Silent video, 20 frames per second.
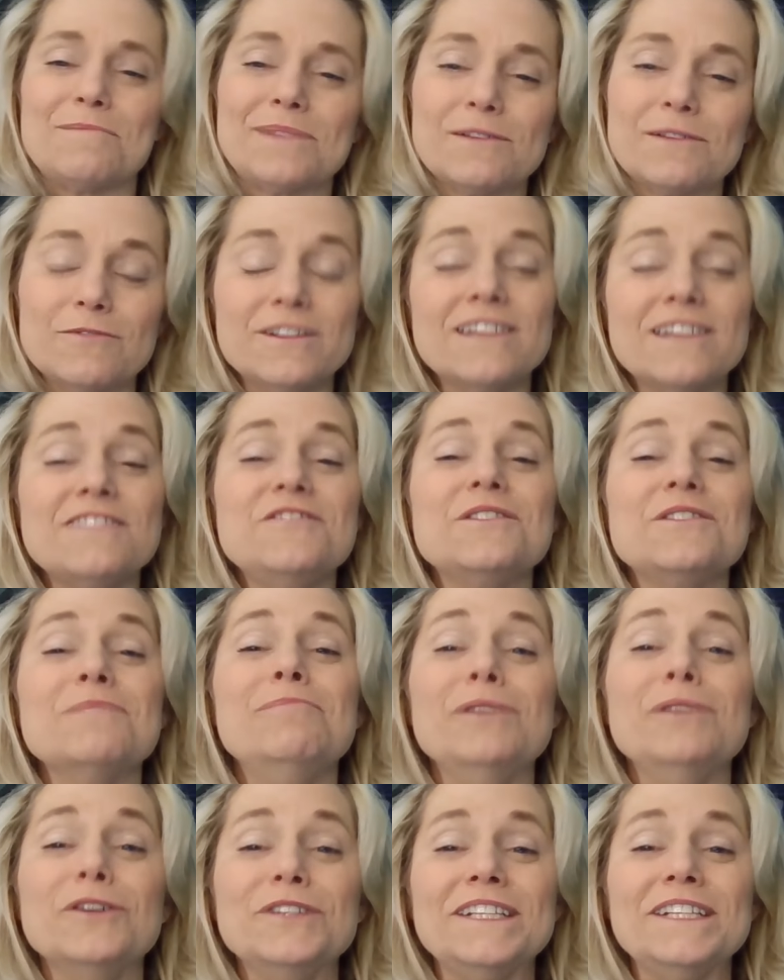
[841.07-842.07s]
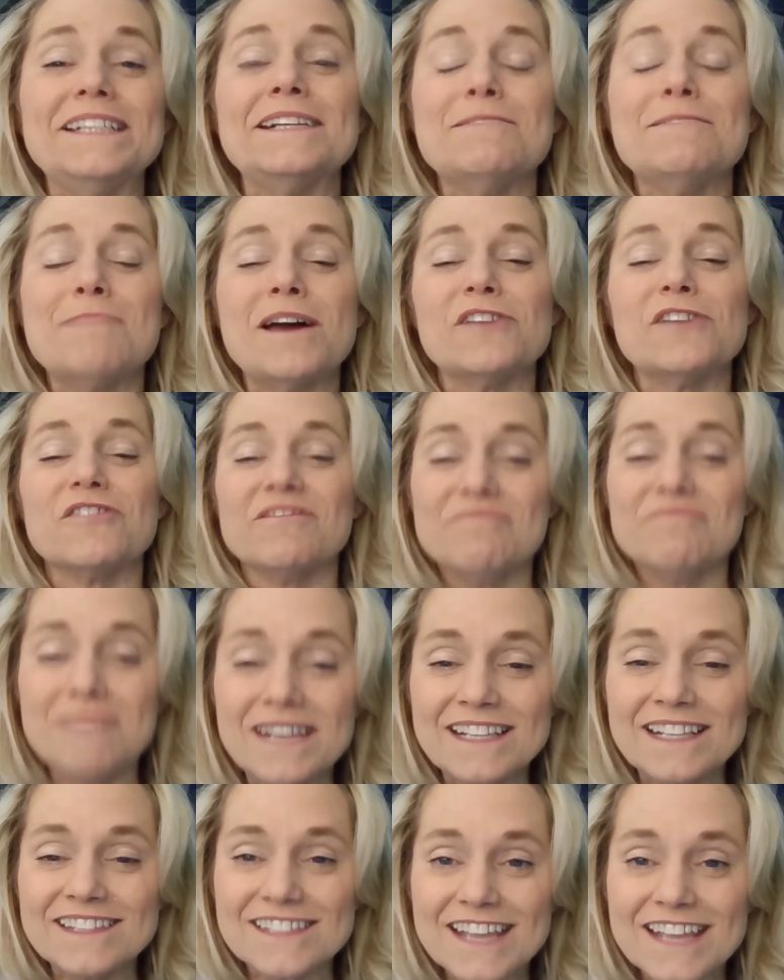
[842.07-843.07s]
Well, now you can build it in a matter of
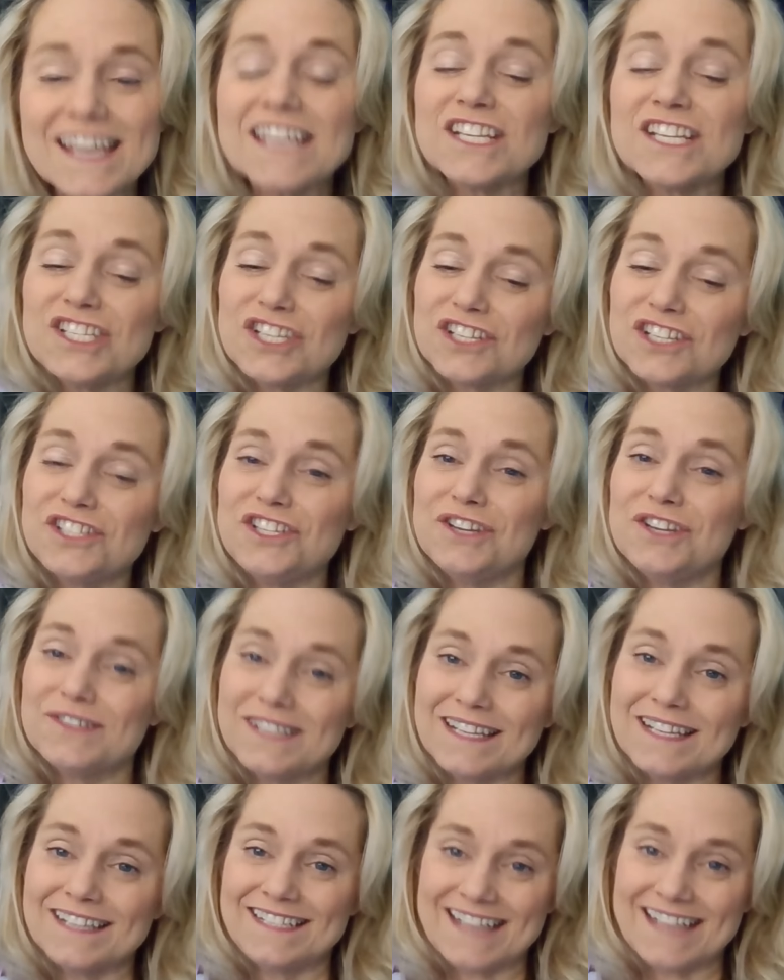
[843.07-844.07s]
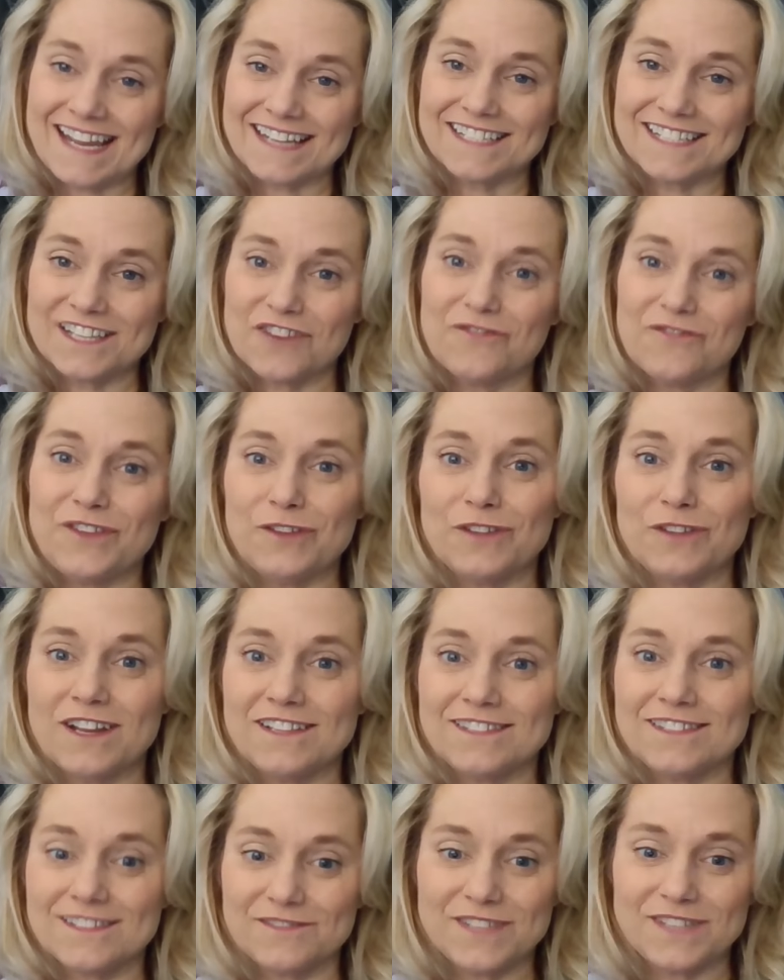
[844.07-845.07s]
minutes just using a text and a few
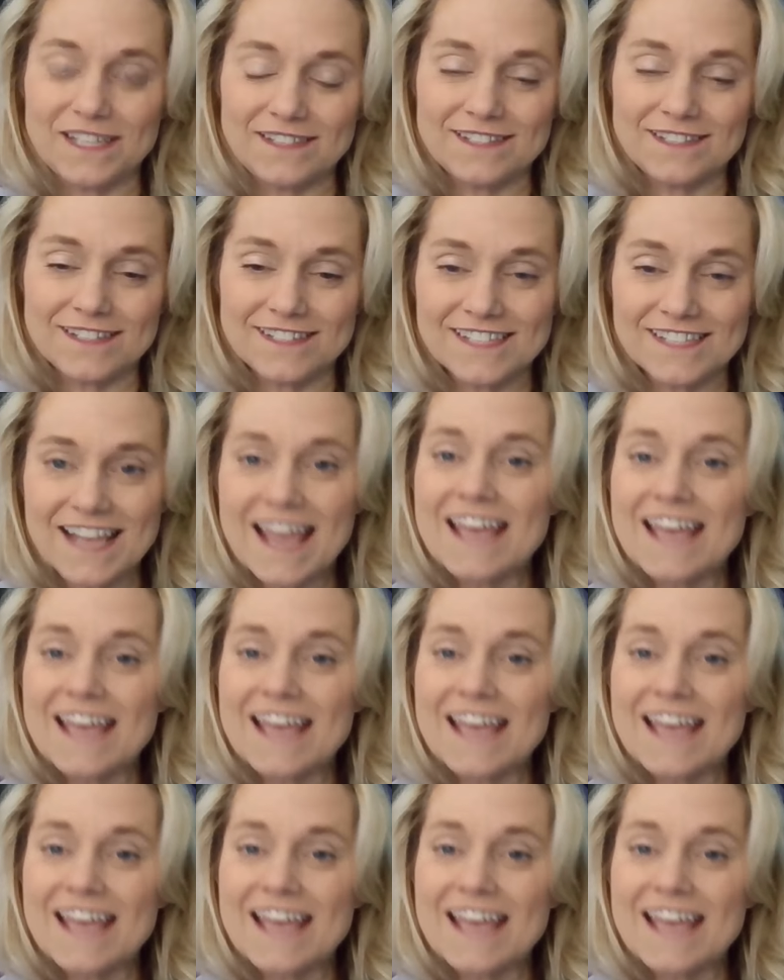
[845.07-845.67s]
lines of sentences.